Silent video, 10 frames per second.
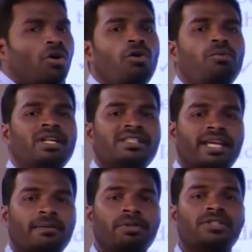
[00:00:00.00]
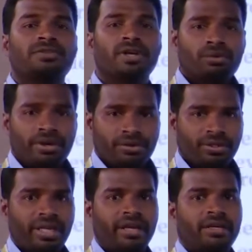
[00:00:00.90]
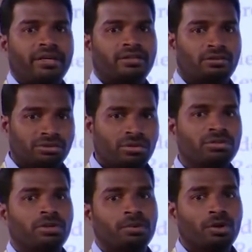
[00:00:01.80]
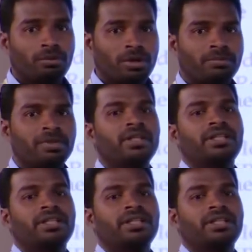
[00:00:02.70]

how many samples we are going to take to solve the problem